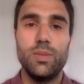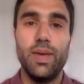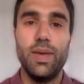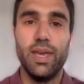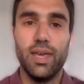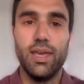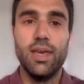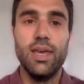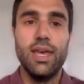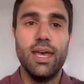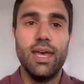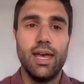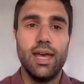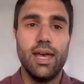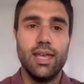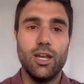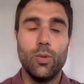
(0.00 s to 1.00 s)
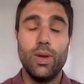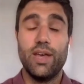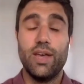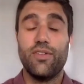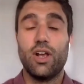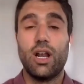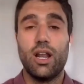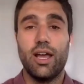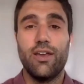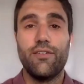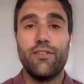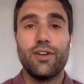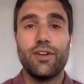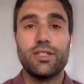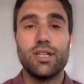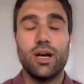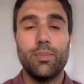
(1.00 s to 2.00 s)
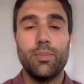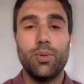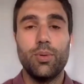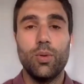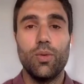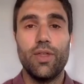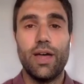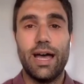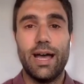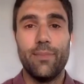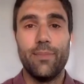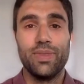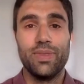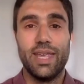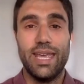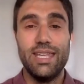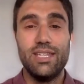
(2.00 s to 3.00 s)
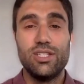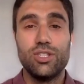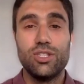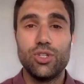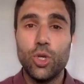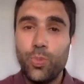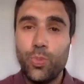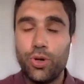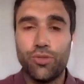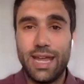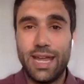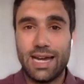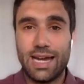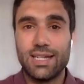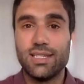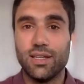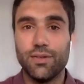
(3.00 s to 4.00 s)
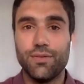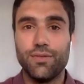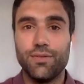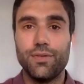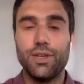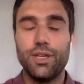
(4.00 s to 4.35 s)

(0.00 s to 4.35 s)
to be. We have a client, for example, that is super reactive.